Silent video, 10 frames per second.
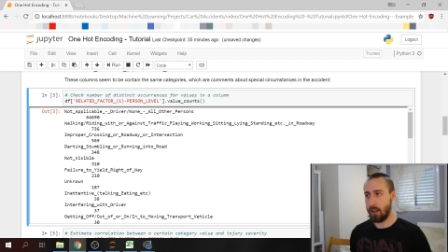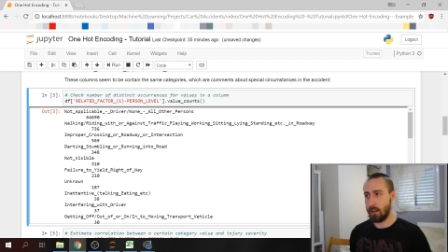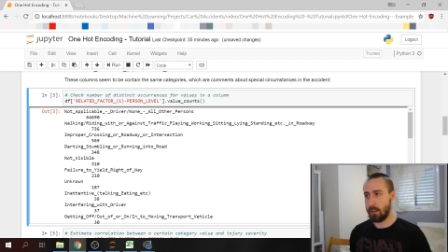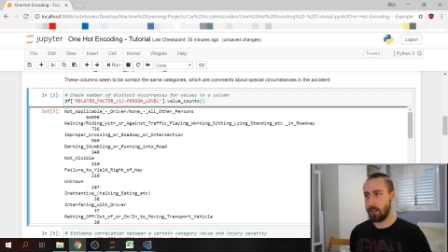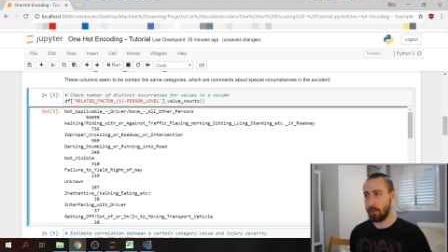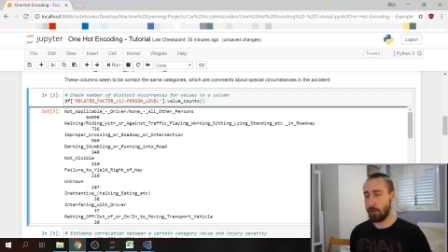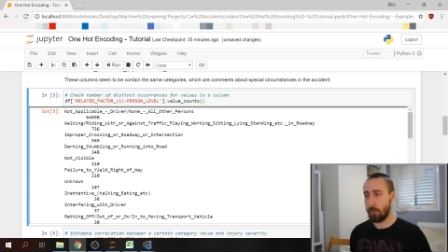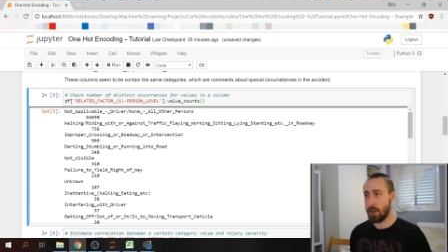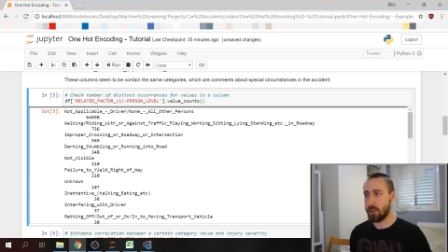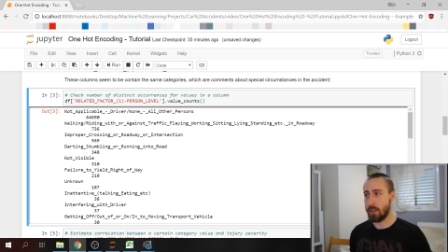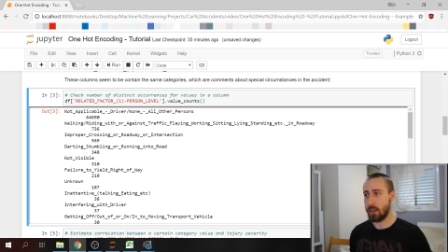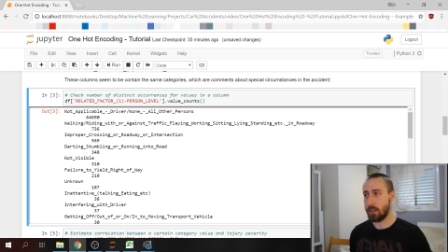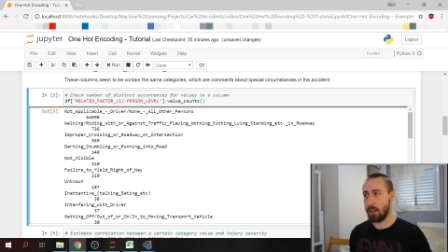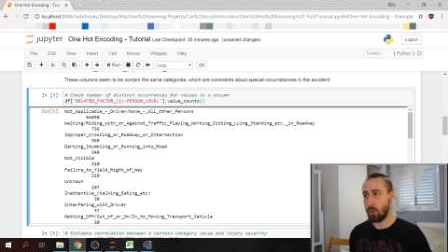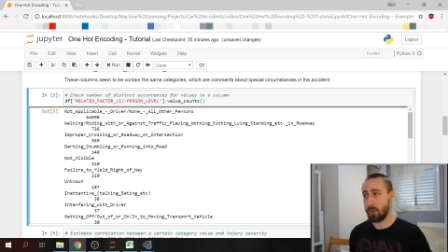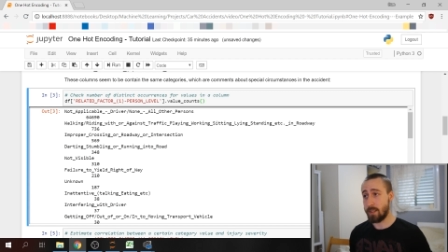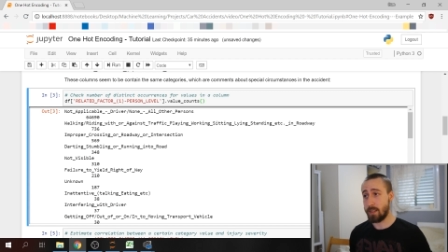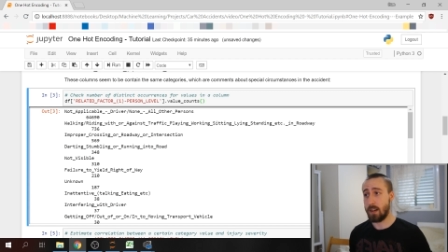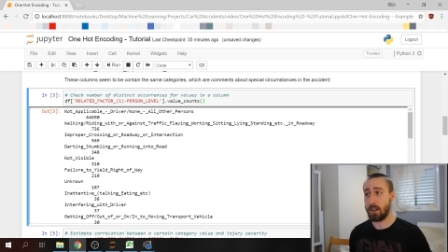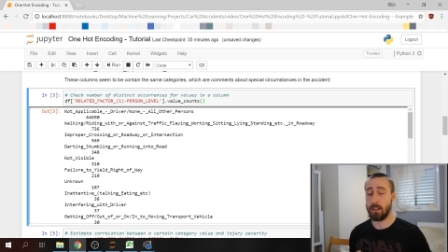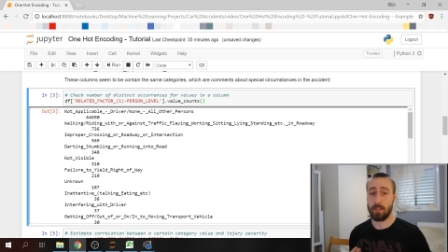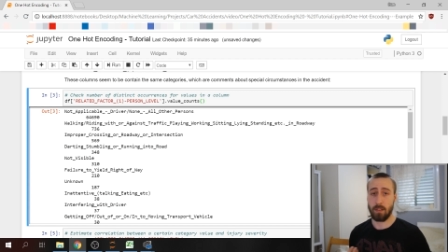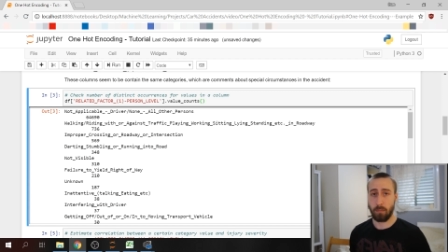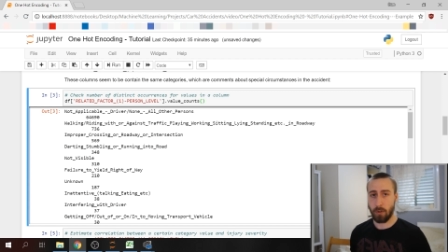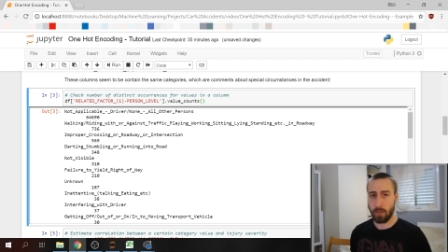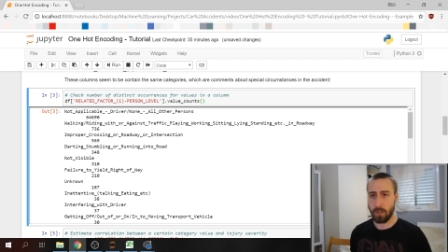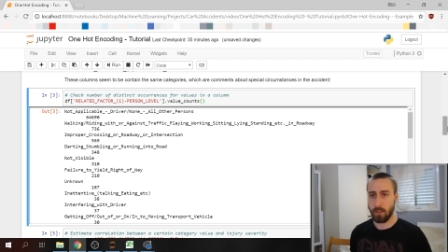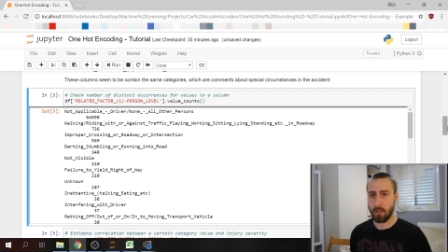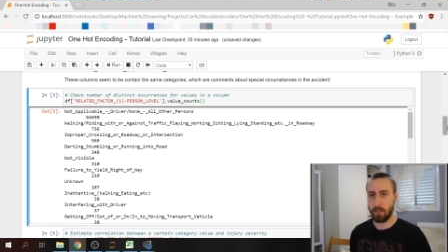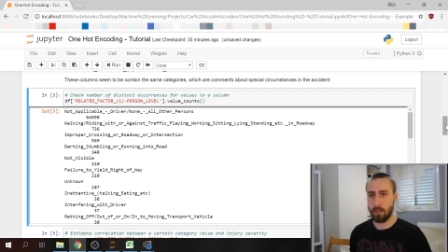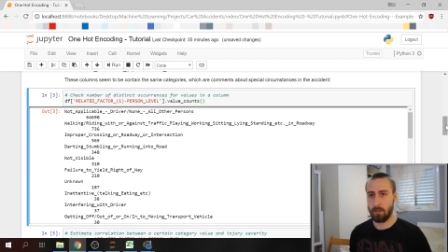the information that we saw is important?